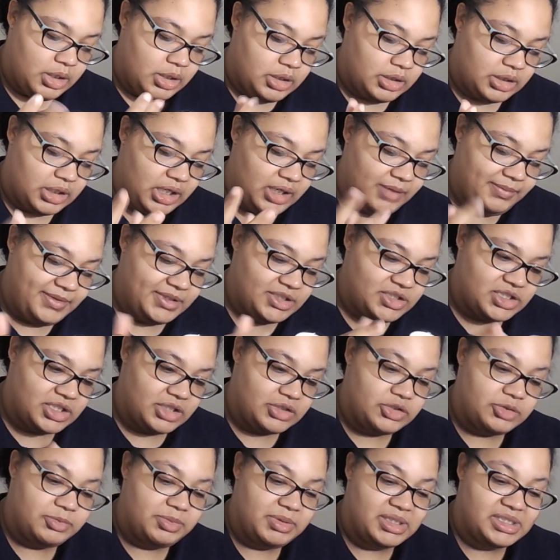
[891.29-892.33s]
You gotta be
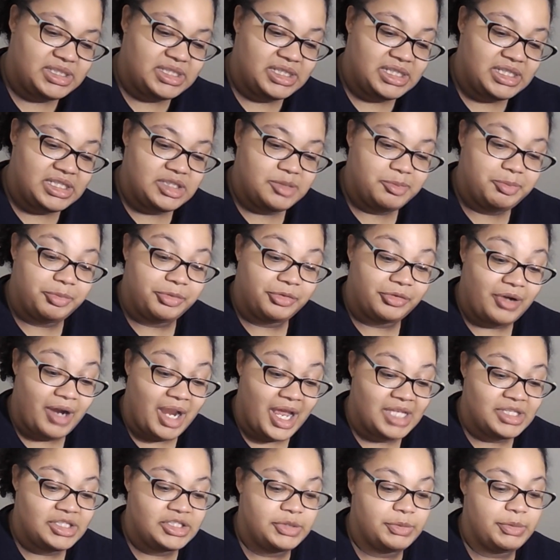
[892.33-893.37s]
gentle because it is
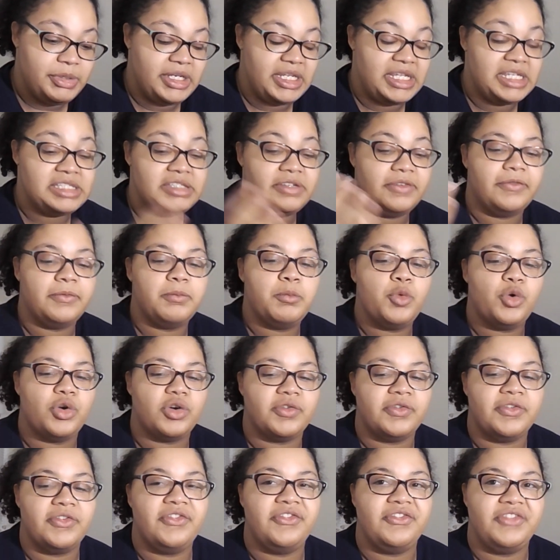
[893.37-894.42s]
pressed, so it is more
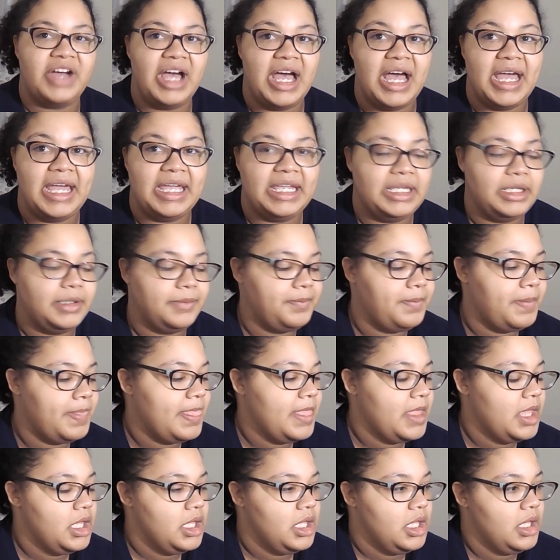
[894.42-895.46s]
fine.
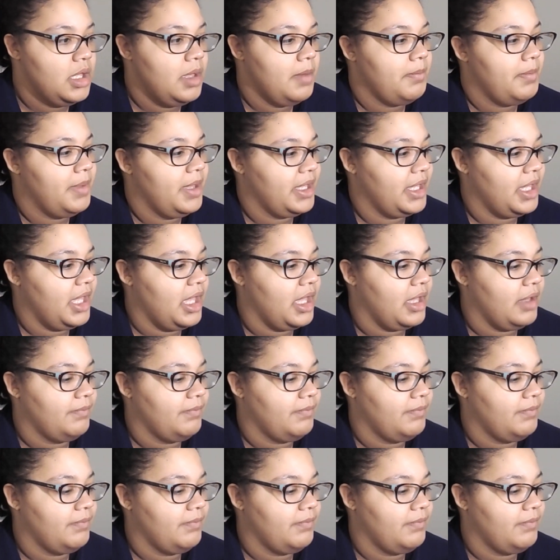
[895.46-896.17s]
But But yeah.